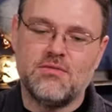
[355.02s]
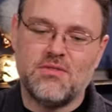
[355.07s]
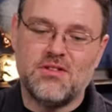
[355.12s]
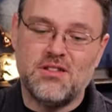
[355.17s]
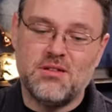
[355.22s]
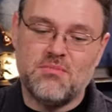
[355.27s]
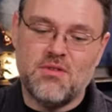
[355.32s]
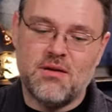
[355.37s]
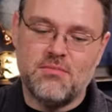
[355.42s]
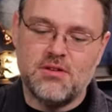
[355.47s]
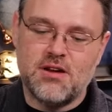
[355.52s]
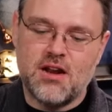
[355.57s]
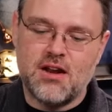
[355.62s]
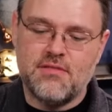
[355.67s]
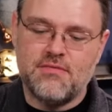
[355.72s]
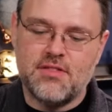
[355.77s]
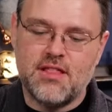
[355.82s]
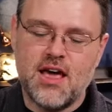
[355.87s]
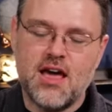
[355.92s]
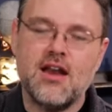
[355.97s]
and really probably not
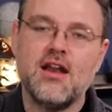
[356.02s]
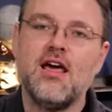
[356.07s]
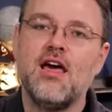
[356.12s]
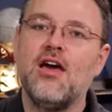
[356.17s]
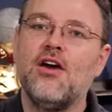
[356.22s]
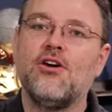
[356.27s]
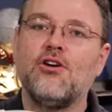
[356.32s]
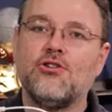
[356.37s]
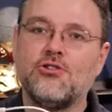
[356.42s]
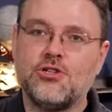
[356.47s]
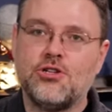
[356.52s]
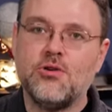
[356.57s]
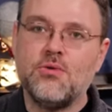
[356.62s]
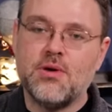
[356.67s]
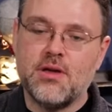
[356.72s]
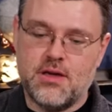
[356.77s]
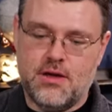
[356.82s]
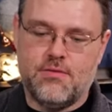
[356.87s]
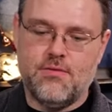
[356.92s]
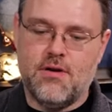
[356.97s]
even that, you're
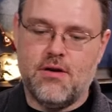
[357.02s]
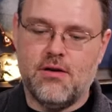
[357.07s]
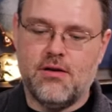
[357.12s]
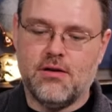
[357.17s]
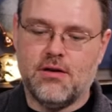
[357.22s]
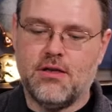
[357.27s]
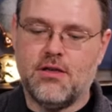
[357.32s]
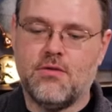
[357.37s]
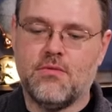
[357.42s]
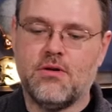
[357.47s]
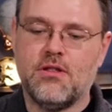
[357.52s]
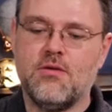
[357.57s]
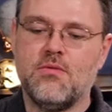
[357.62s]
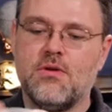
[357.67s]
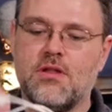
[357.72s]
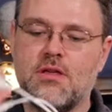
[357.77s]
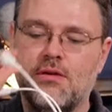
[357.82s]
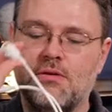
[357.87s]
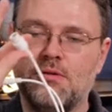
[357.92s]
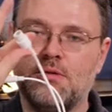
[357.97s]
doing it wrong. You really
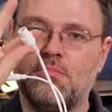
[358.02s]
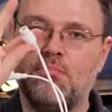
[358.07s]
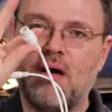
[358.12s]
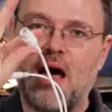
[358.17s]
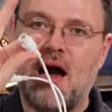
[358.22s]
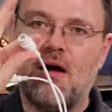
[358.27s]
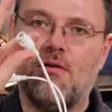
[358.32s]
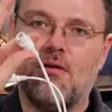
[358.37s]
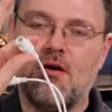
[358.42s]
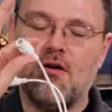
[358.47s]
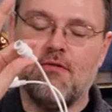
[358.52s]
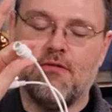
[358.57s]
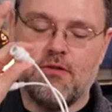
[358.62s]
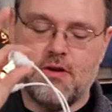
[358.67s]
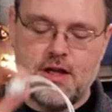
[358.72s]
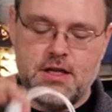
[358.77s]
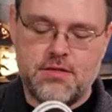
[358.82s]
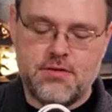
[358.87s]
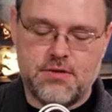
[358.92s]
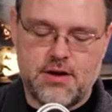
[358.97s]
want to use power over
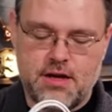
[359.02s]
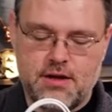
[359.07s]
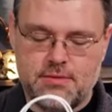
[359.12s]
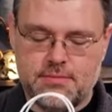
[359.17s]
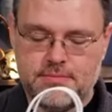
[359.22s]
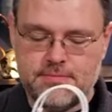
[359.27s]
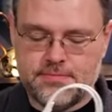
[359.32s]
Ethernet.